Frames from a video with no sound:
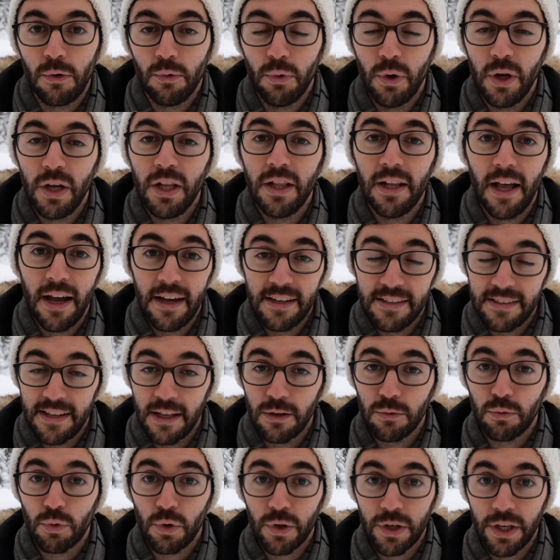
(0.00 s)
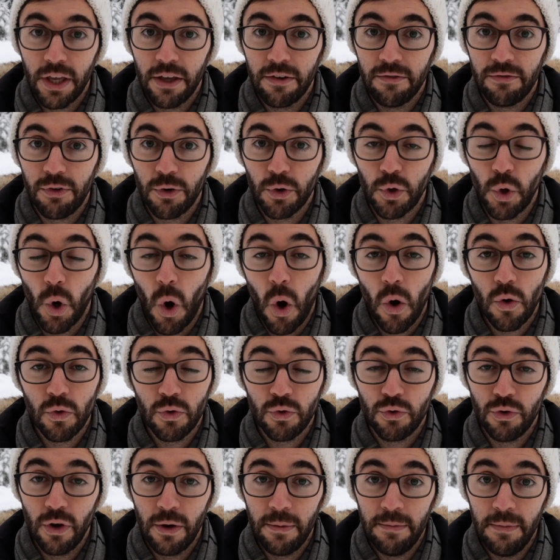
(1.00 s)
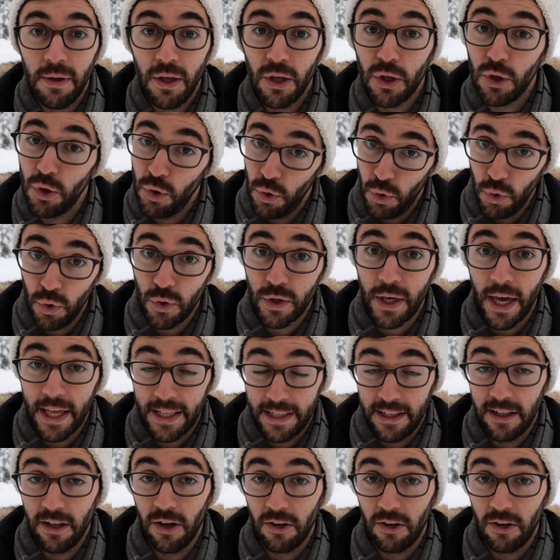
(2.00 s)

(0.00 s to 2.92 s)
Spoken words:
realized that working for your own dream, you get